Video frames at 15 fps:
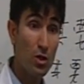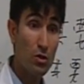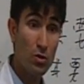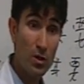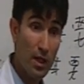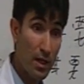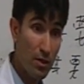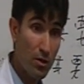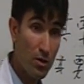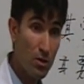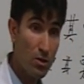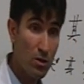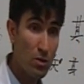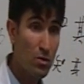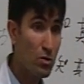Together,
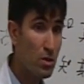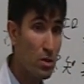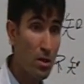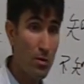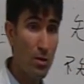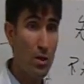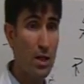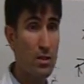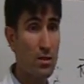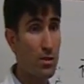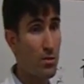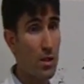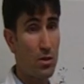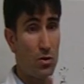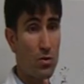you summarize them
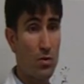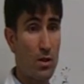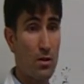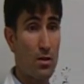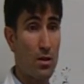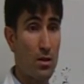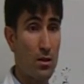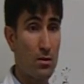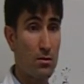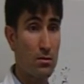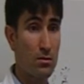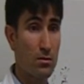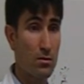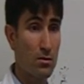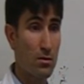into one thing,
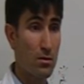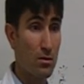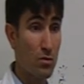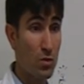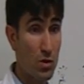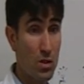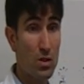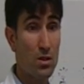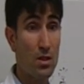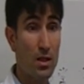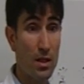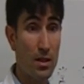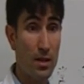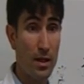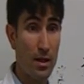which is yin
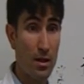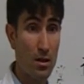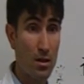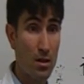and yang.